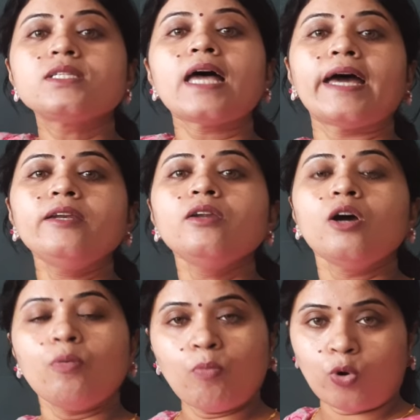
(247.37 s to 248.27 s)

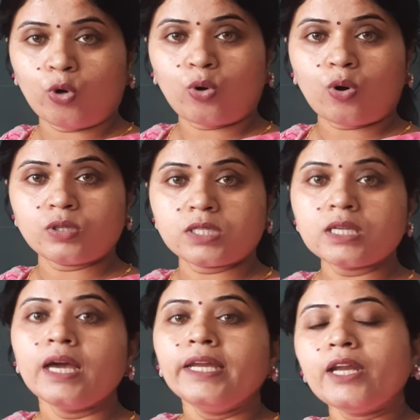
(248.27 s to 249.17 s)
and monocots.
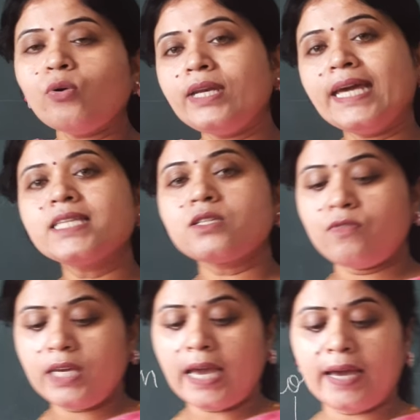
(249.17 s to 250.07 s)
Now next
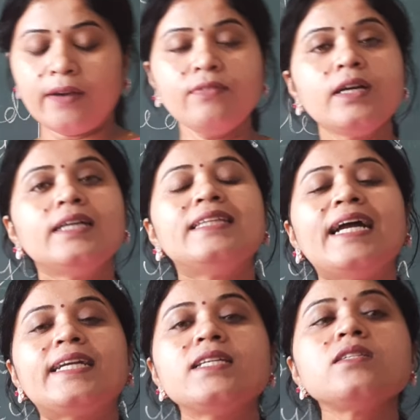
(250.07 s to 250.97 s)
we have,
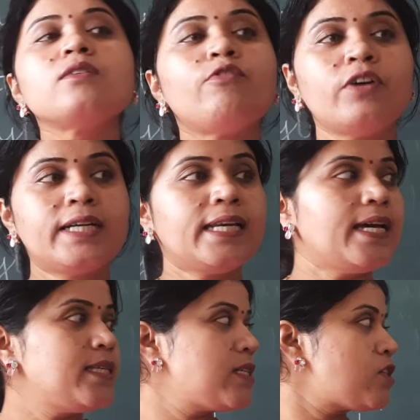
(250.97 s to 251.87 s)
that is
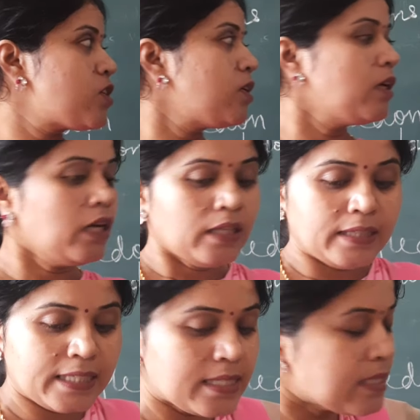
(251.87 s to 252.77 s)
fertilization.
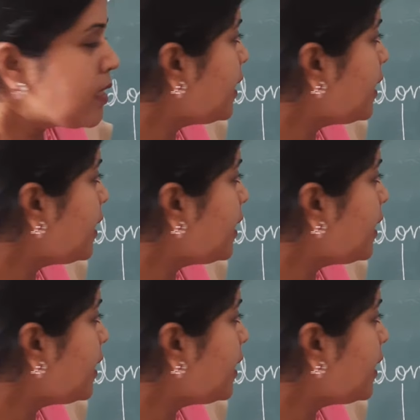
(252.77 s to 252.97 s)
This is the